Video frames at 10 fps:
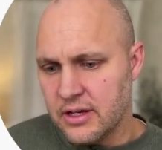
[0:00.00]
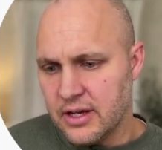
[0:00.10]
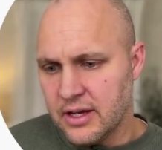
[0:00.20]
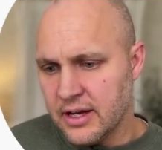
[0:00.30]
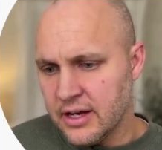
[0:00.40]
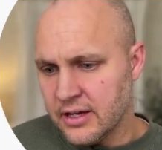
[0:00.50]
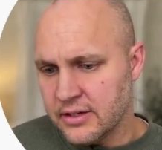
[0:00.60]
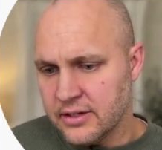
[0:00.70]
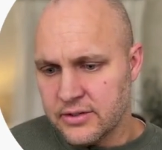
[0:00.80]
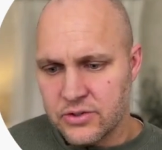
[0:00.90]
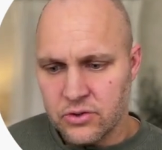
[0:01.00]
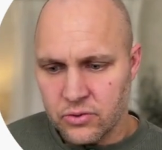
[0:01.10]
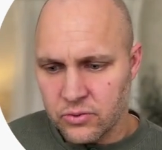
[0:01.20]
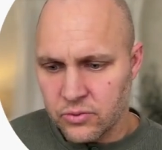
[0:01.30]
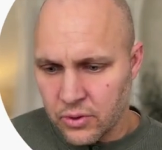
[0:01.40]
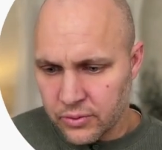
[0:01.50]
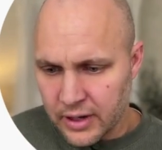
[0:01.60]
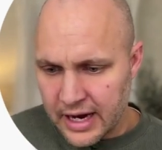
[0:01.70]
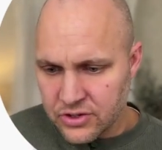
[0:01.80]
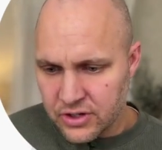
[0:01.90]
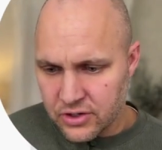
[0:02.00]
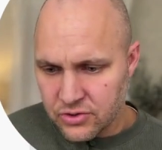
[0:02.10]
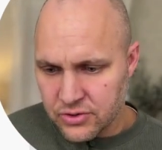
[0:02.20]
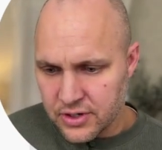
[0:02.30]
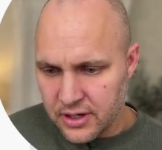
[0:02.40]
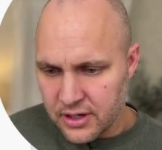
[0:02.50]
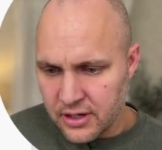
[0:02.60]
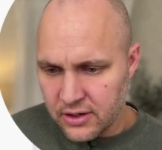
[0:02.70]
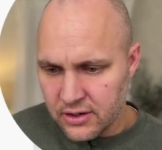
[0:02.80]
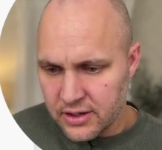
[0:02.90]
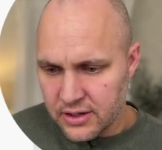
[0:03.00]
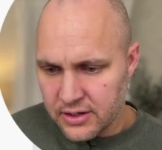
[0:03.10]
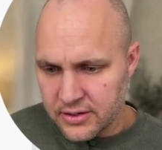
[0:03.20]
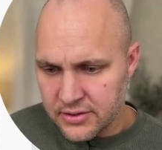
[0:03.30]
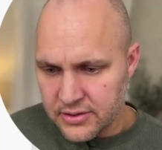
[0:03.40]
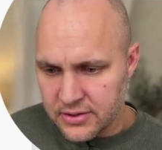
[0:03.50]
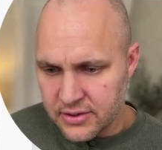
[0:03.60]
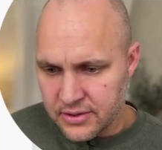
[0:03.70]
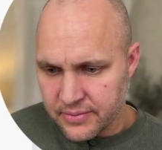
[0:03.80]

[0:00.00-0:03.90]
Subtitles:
And so what we're actually interested in here is